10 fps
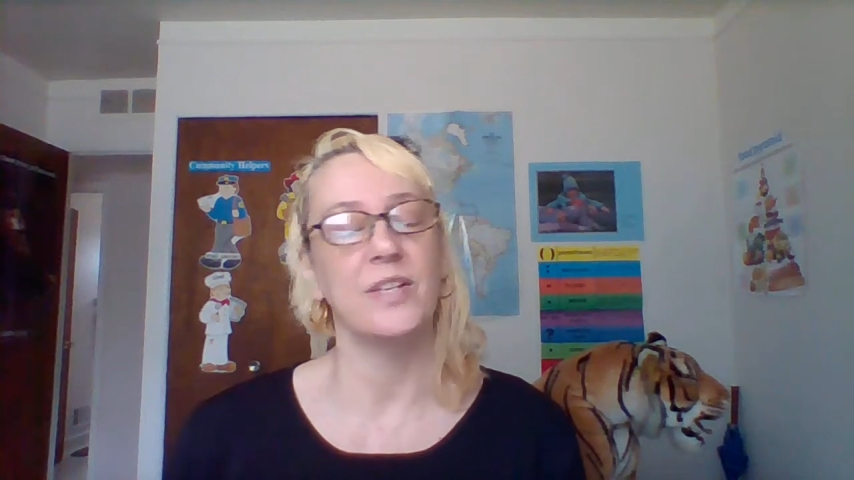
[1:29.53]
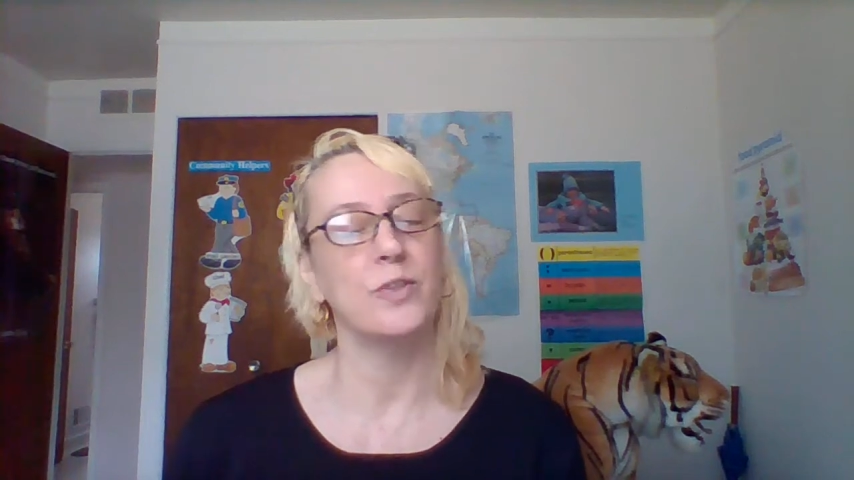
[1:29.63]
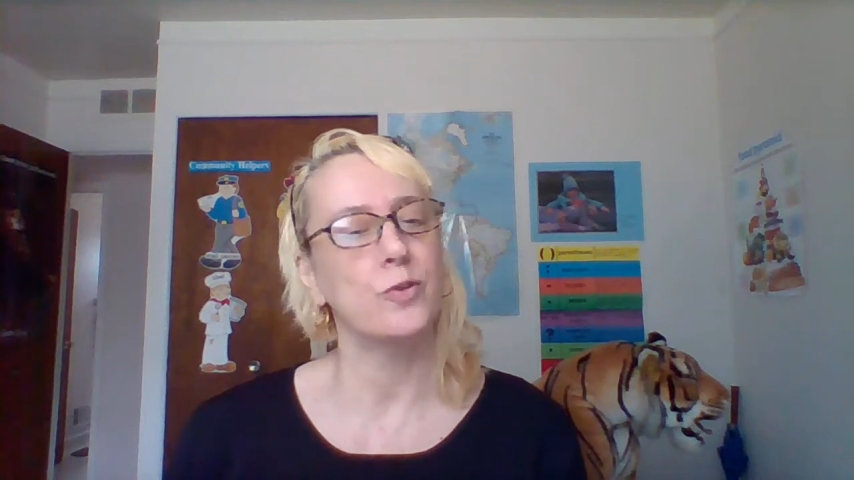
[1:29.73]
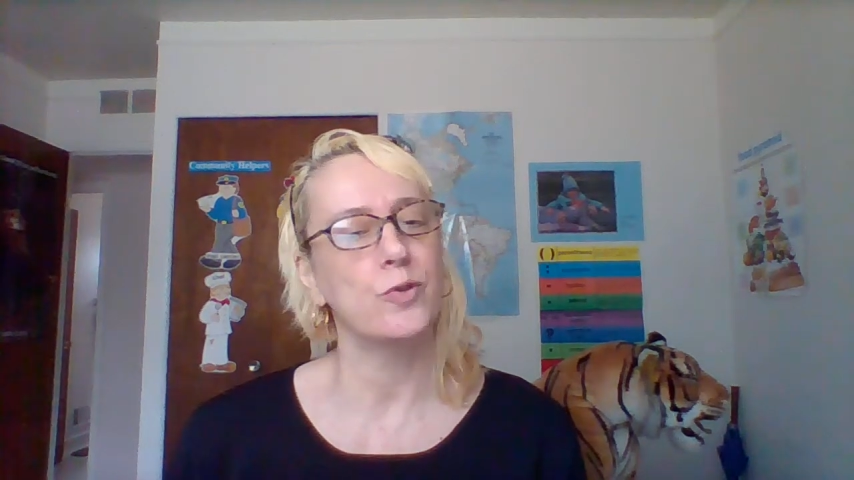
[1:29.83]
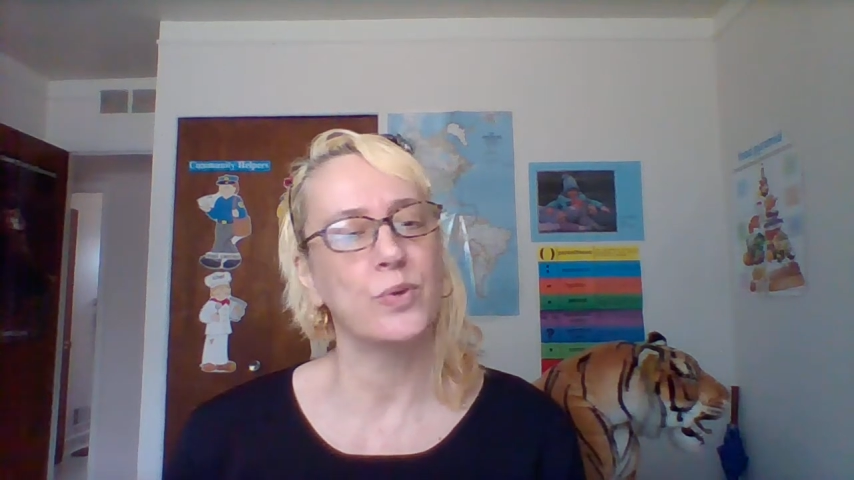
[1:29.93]

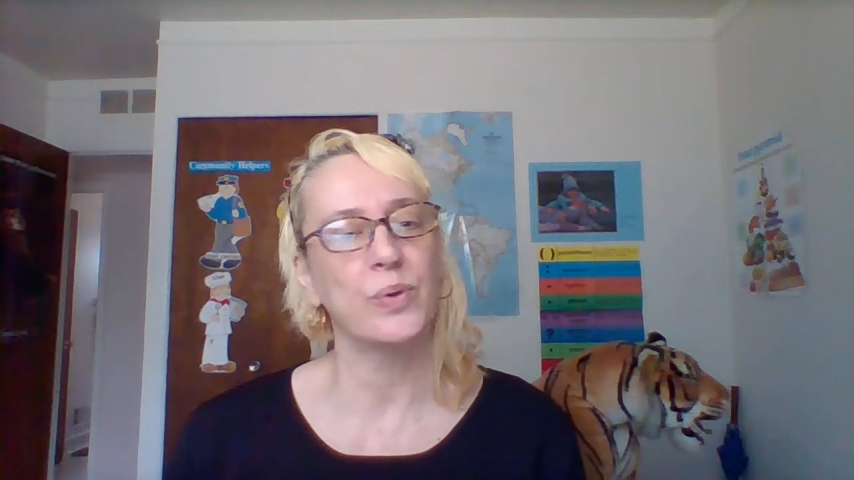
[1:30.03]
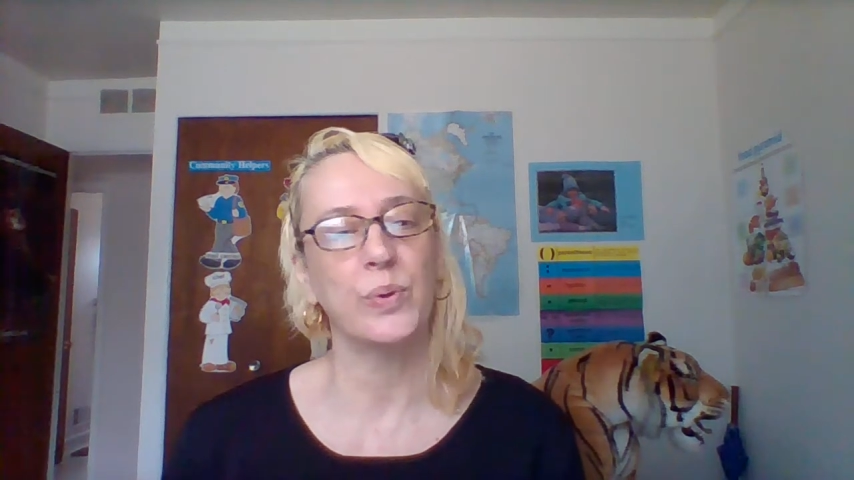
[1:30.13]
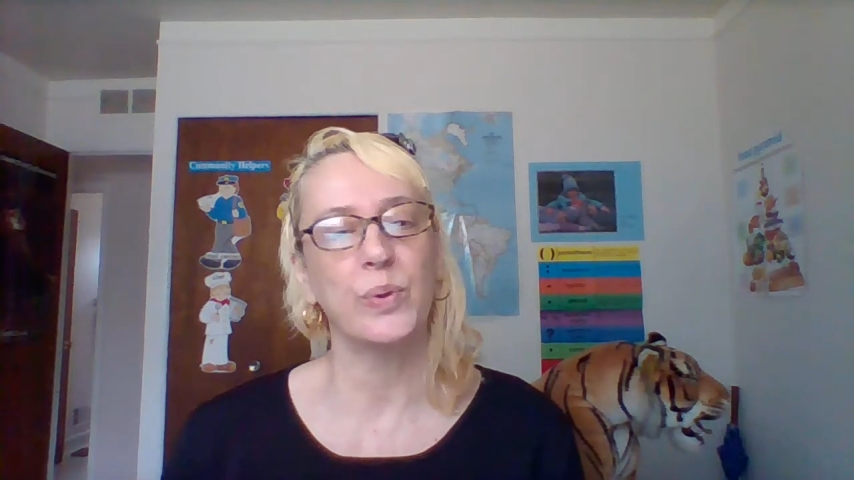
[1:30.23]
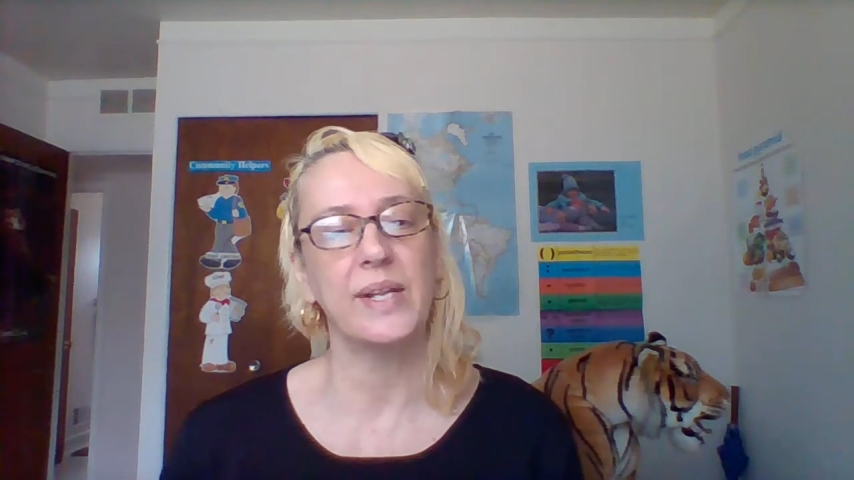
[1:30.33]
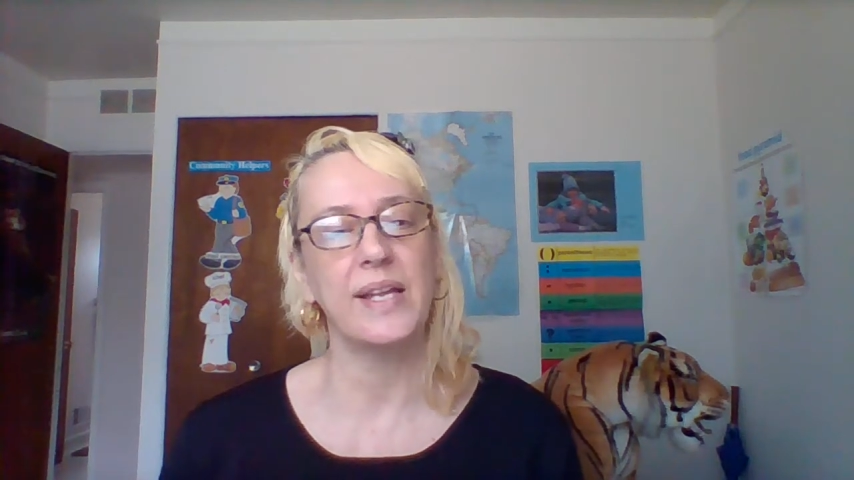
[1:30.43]
is
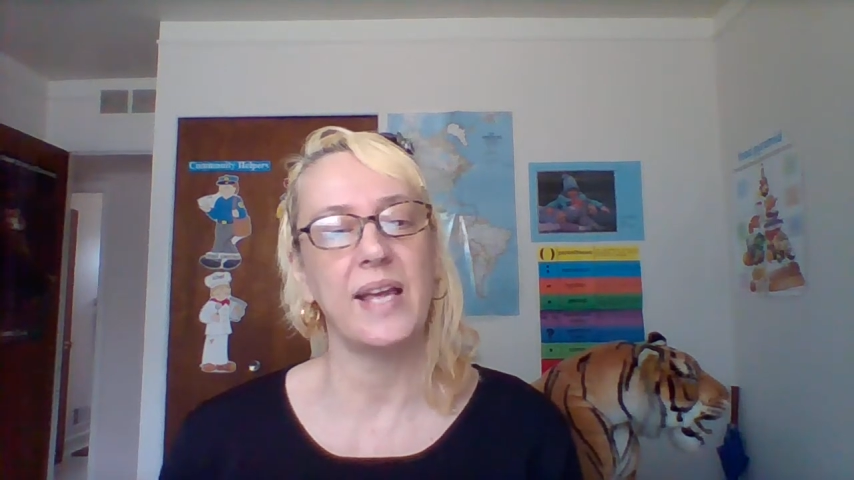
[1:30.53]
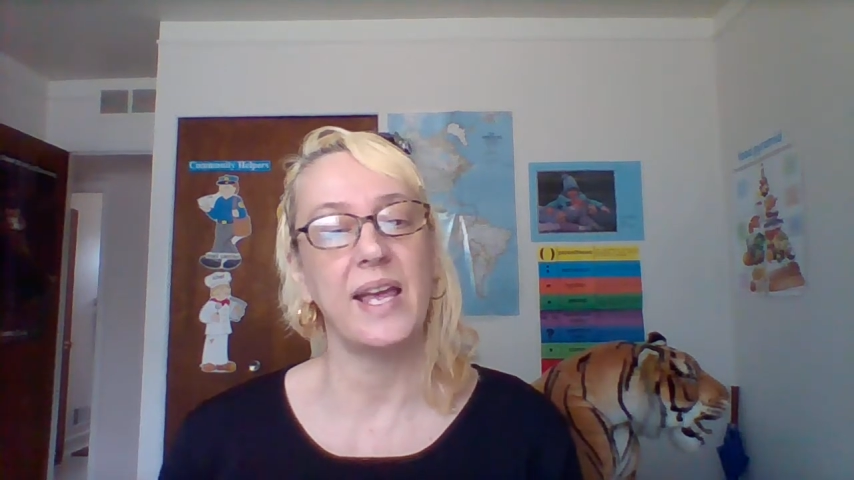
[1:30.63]
truly